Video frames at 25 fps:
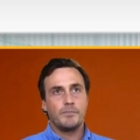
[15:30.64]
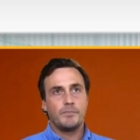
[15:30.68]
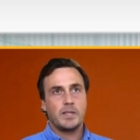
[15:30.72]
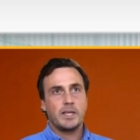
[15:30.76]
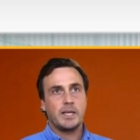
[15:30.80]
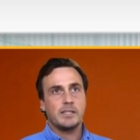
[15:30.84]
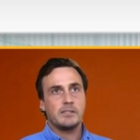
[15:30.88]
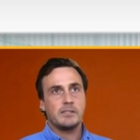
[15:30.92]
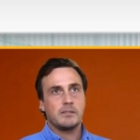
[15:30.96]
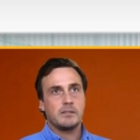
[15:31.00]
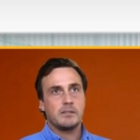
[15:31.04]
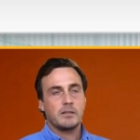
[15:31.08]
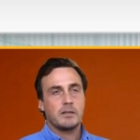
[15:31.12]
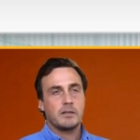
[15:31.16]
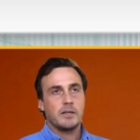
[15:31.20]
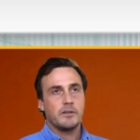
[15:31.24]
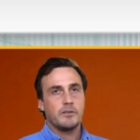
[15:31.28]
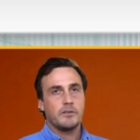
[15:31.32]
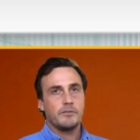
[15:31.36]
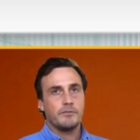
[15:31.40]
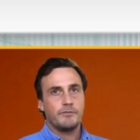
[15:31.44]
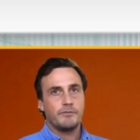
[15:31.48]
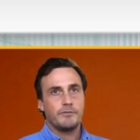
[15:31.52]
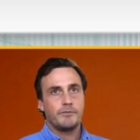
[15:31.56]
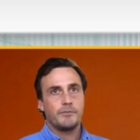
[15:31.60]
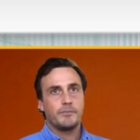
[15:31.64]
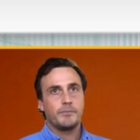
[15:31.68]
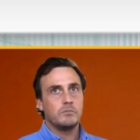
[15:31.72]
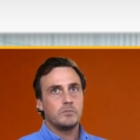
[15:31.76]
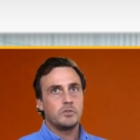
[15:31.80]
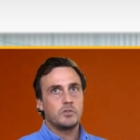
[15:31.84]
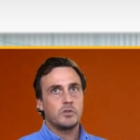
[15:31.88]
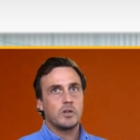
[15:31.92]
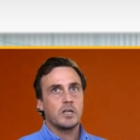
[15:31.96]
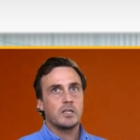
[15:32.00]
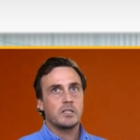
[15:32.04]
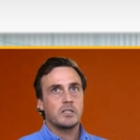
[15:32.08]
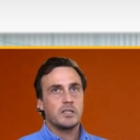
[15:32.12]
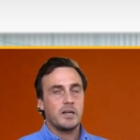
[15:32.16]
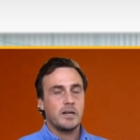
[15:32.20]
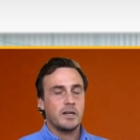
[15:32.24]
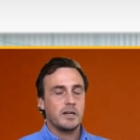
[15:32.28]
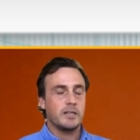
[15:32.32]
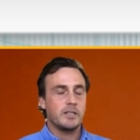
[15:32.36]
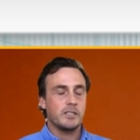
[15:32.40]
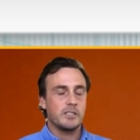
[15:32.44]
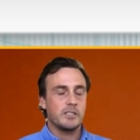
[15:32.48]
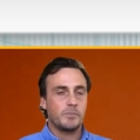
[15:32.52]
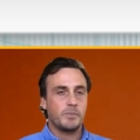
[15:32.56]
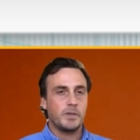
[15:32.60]
as a kind of drug
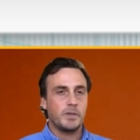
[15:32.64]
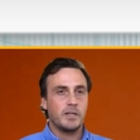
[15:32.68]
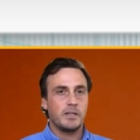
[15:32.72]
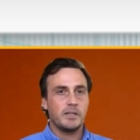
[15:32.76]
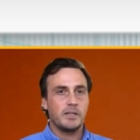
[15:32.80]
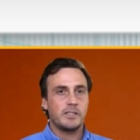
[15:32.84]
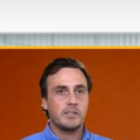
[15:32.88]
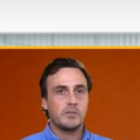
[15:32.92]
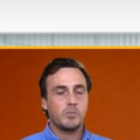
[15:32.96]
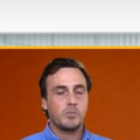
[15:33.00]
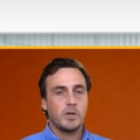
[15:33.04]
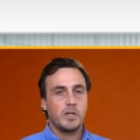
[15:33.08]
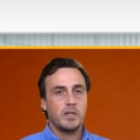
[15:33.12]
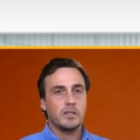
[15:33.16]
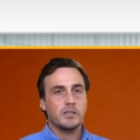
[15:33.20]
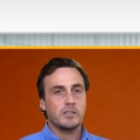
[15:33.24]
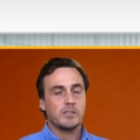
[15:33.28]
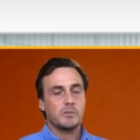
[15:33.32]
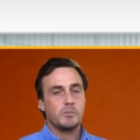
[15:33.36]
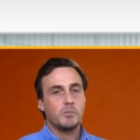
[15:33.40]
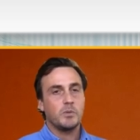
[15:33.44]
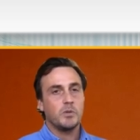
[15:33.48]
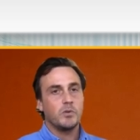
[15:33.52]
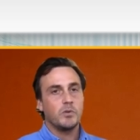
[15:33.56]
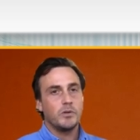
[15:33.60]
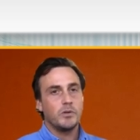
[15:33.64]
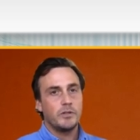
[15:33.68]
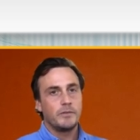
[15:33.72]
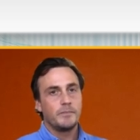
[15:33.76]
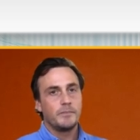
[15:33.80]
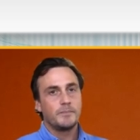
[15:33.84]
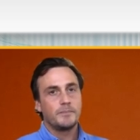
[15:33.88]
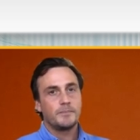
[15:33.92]
target, it's been less well explored.